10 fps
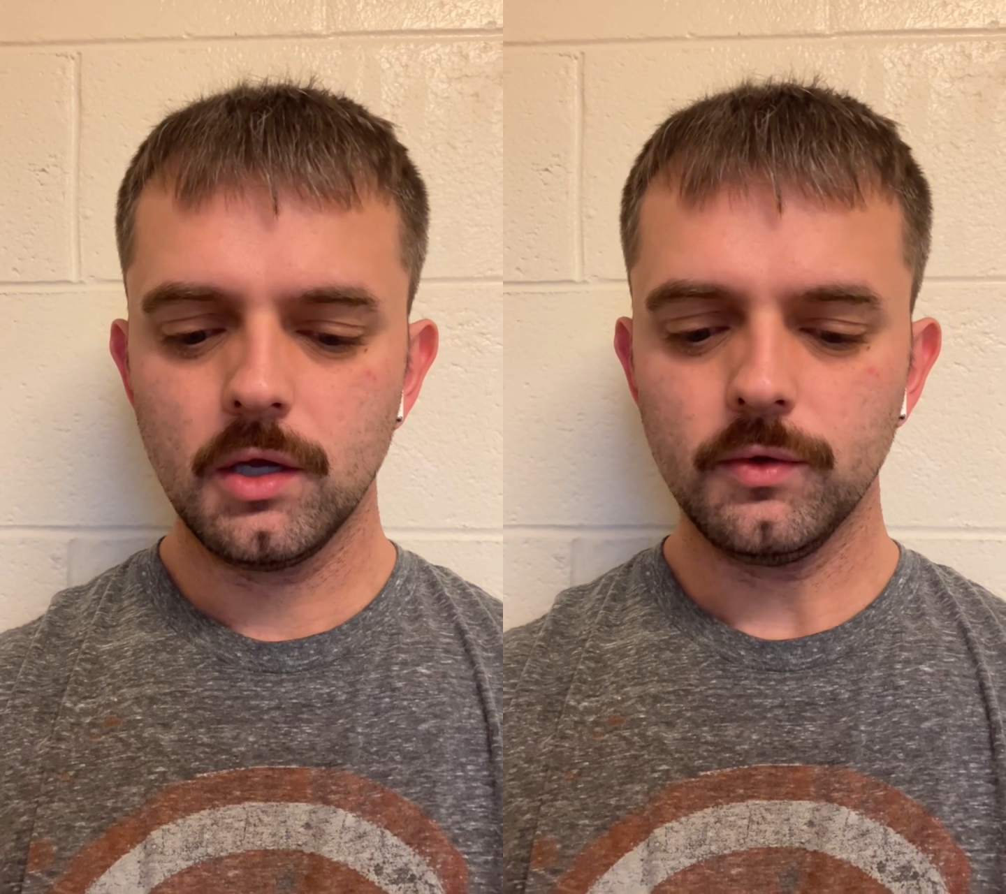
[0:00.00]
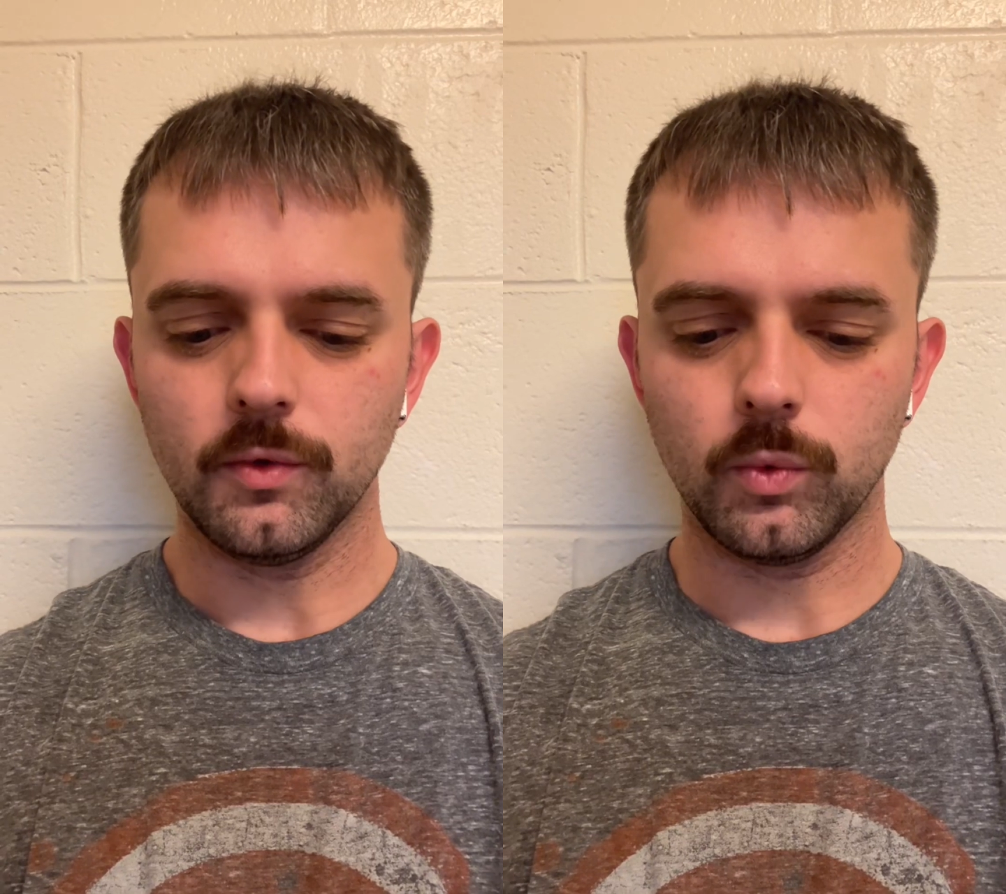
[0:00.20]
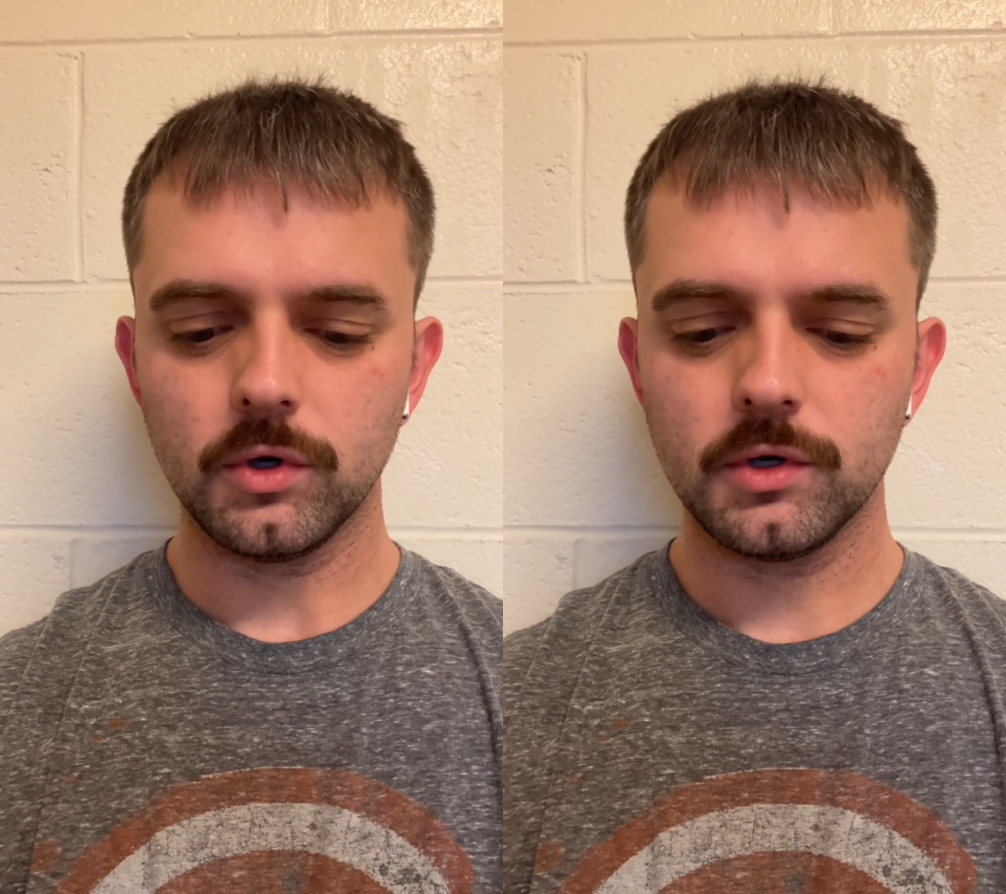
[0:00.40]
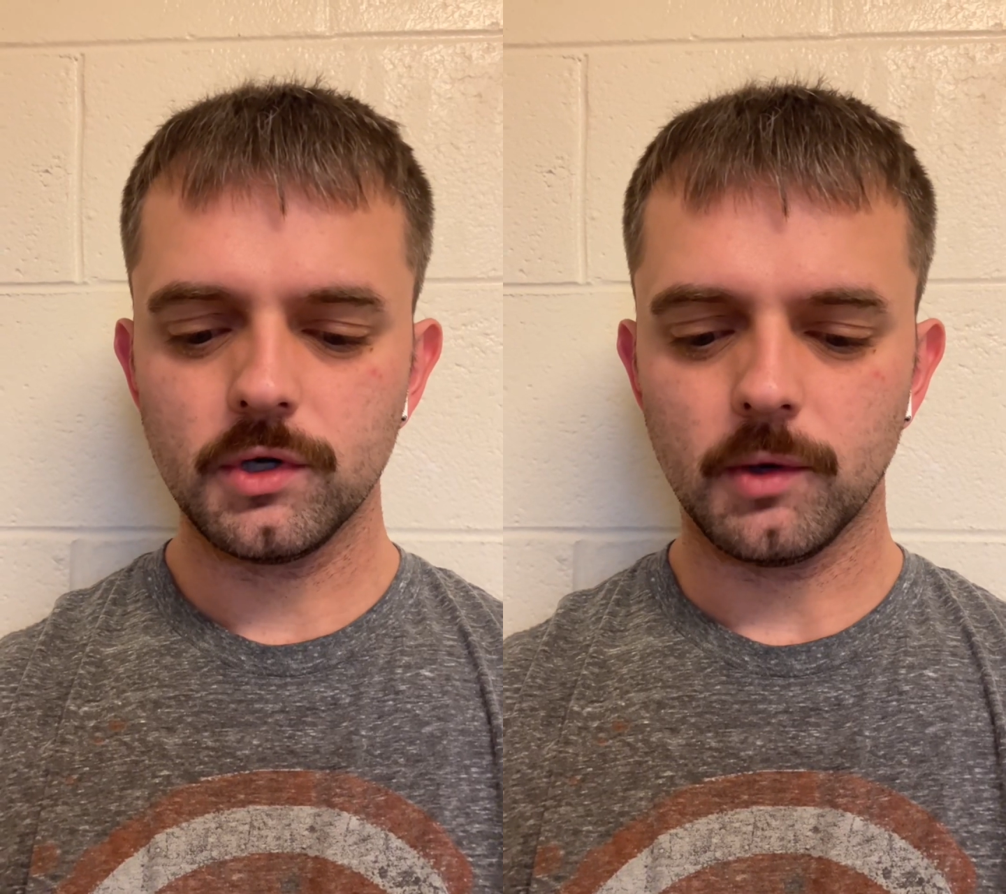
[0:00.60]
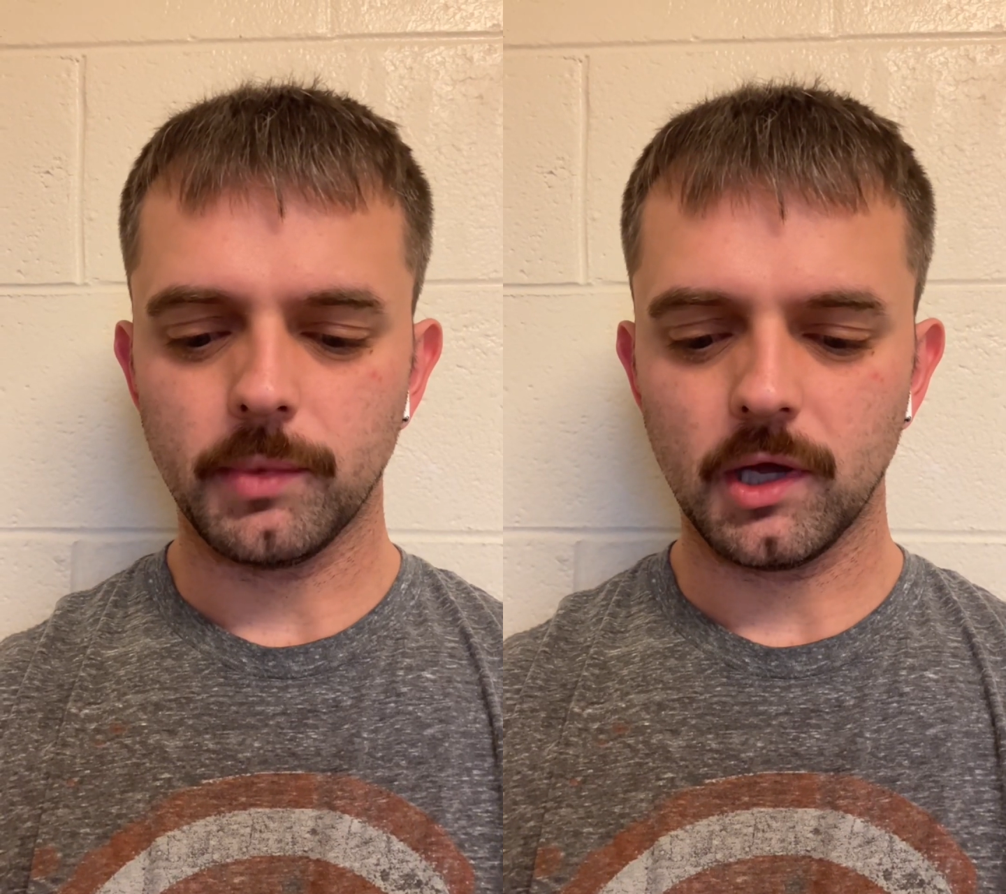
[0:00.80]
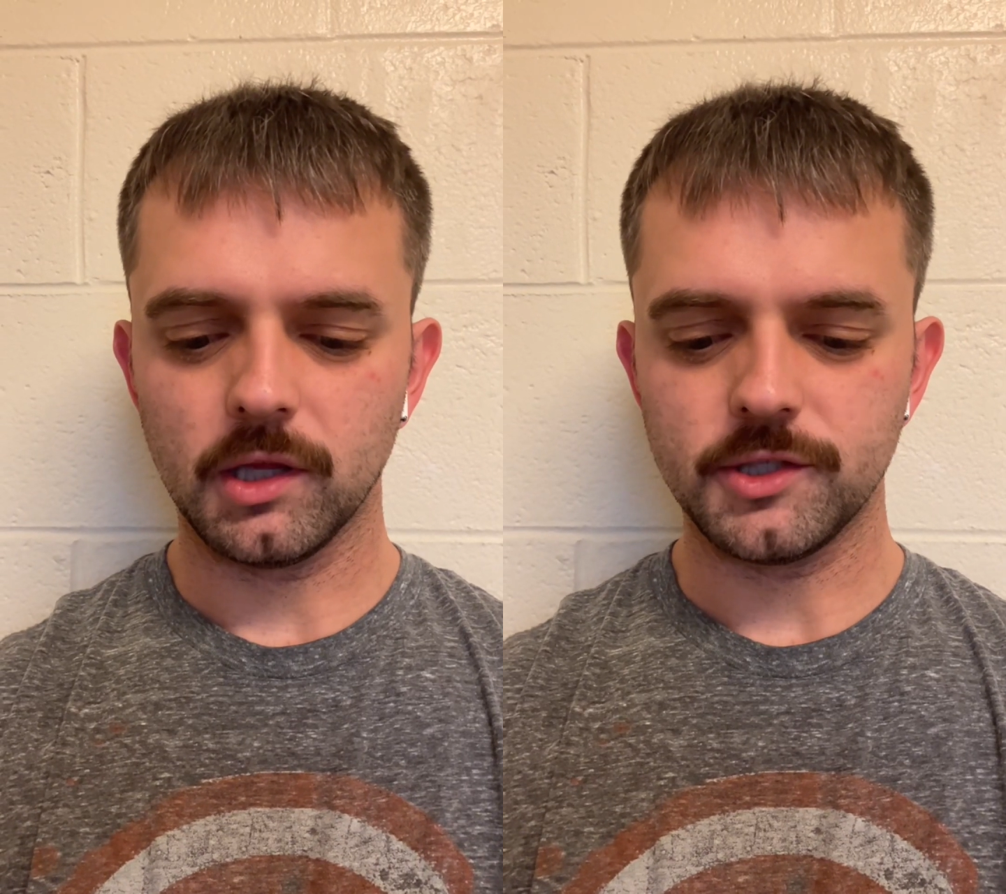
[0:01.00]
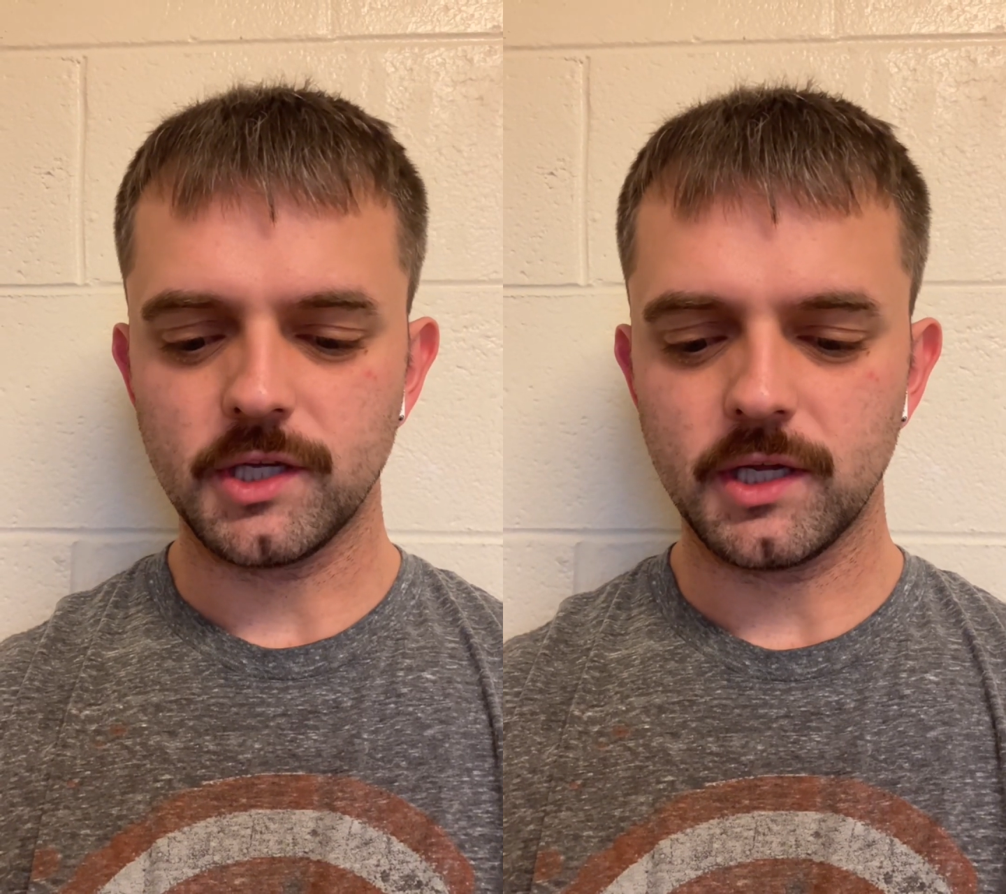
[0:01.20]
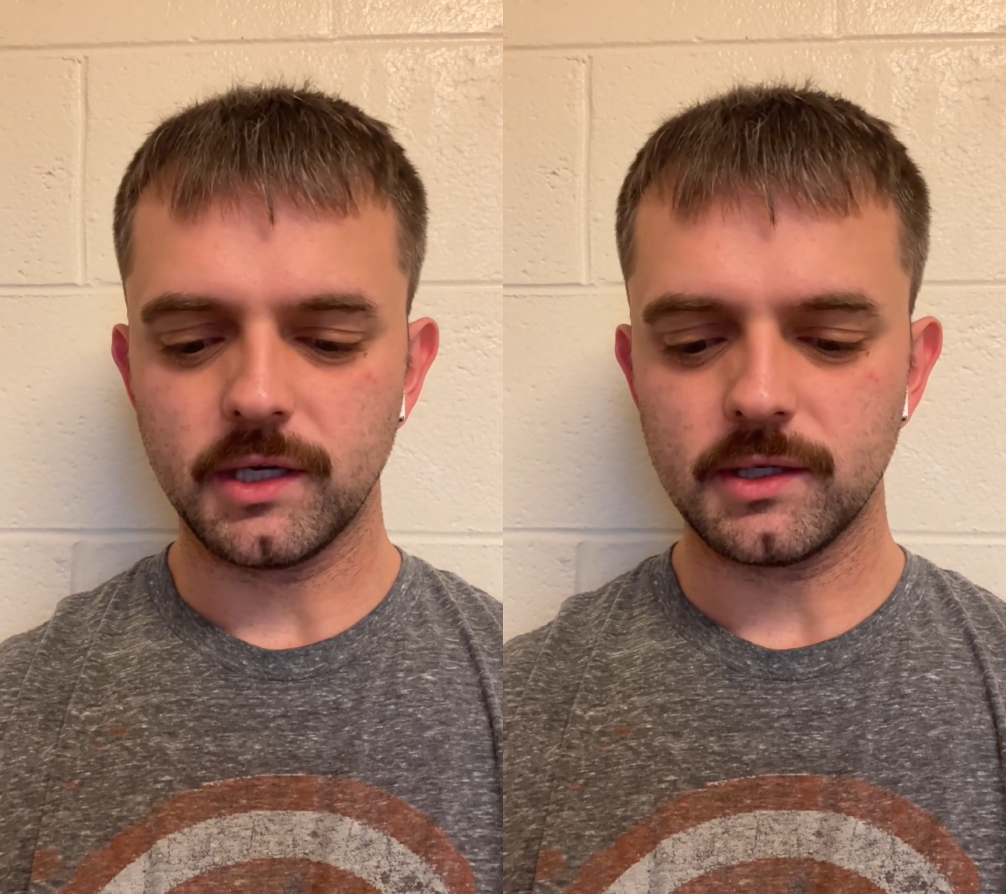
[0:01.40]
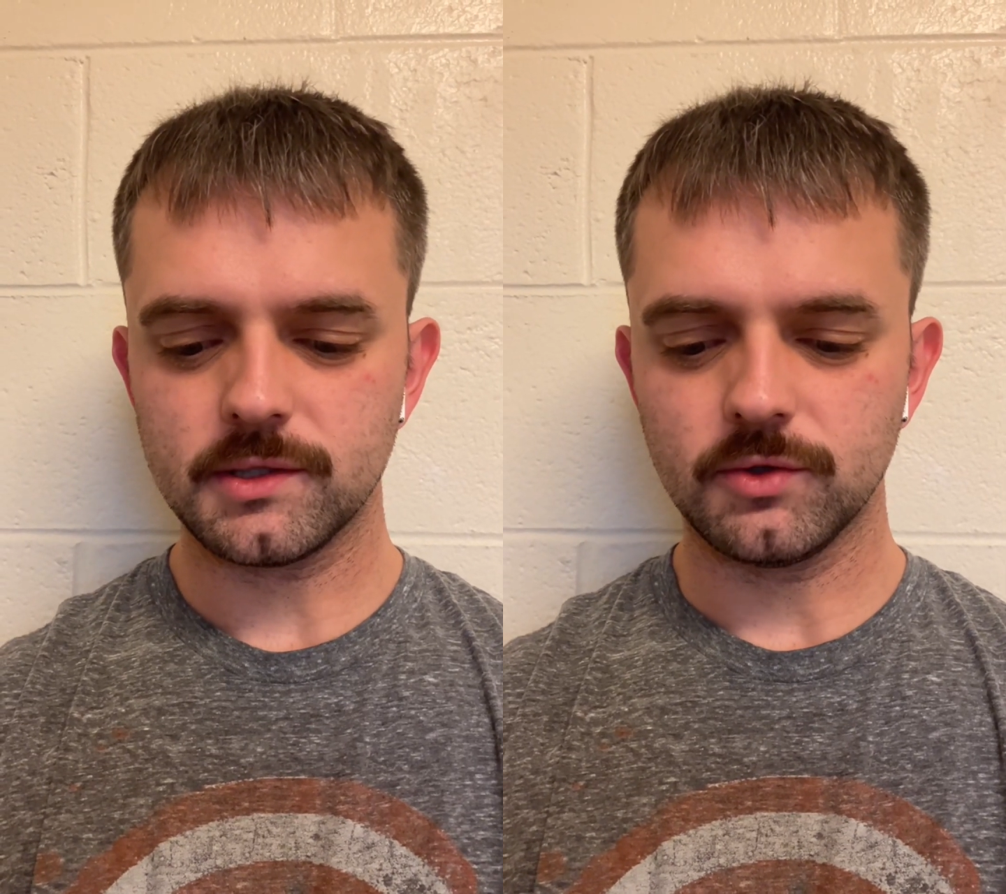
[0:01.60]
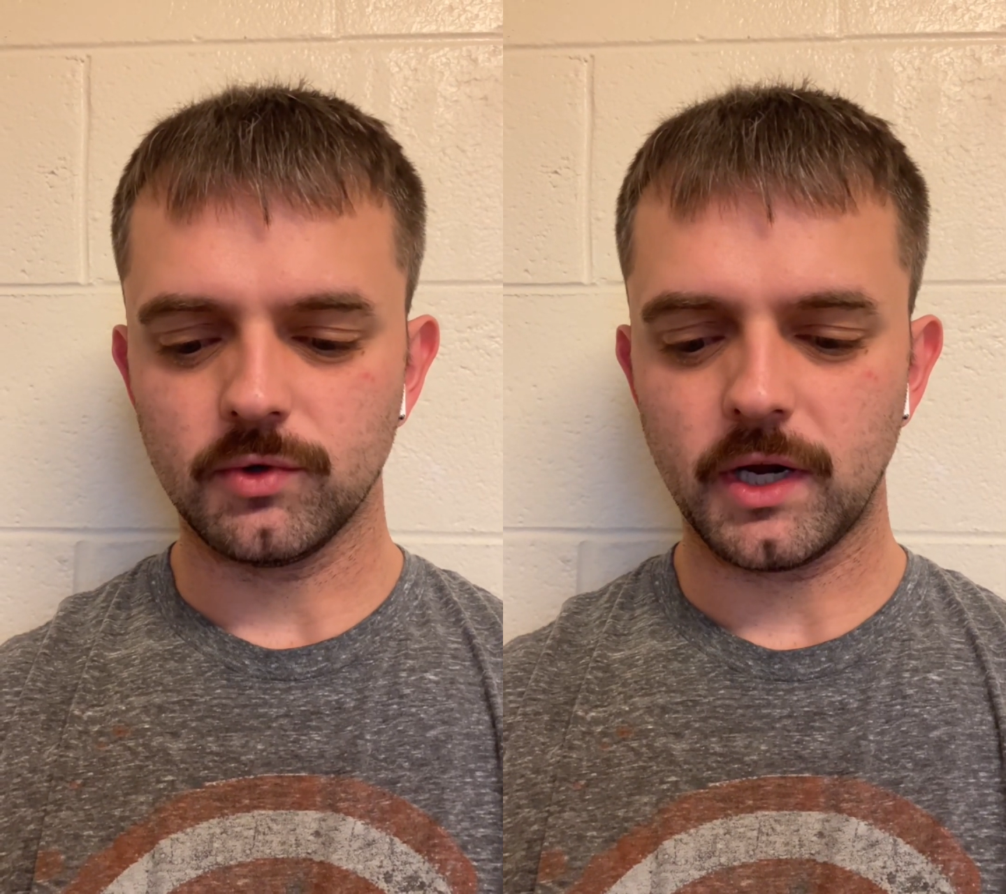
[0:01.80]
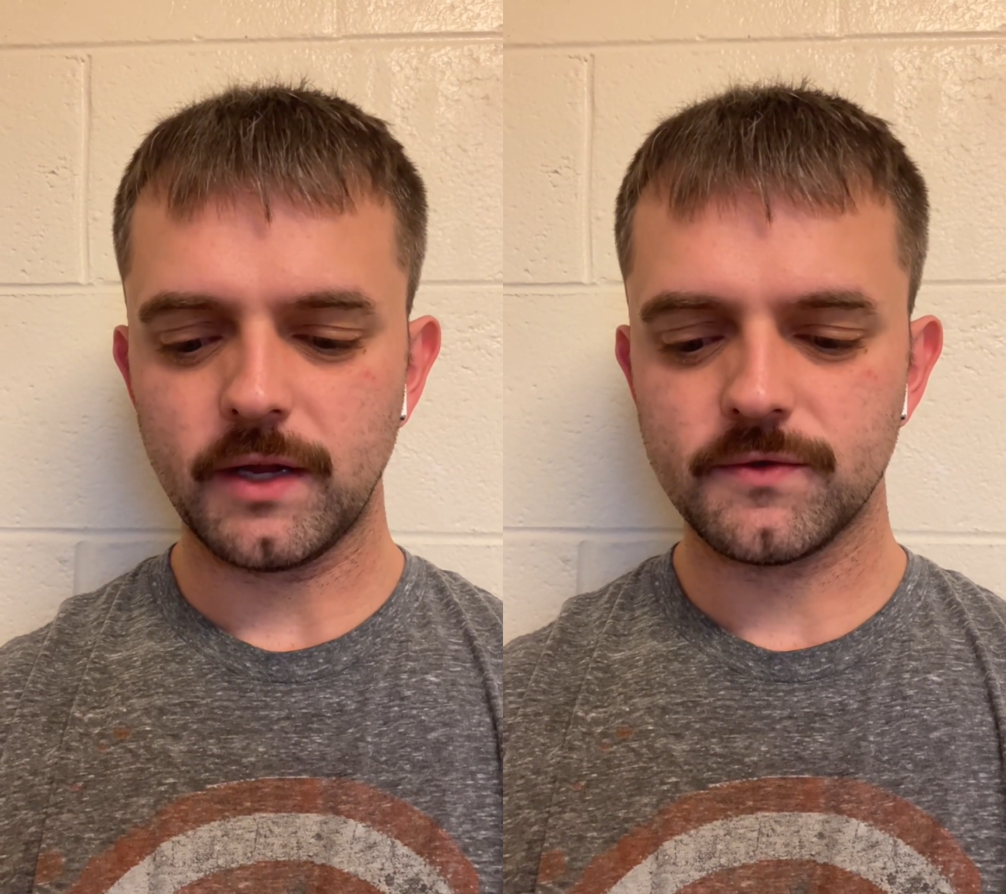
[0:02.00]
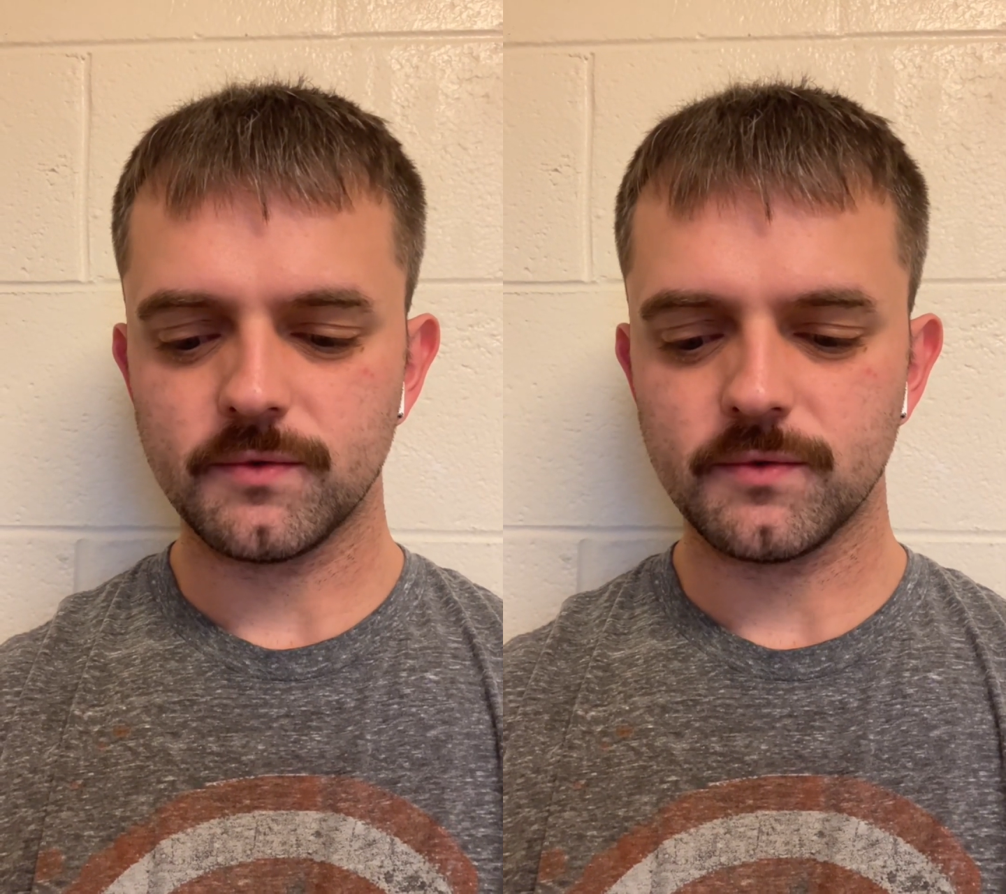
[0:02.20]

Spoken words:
The word apologetics derives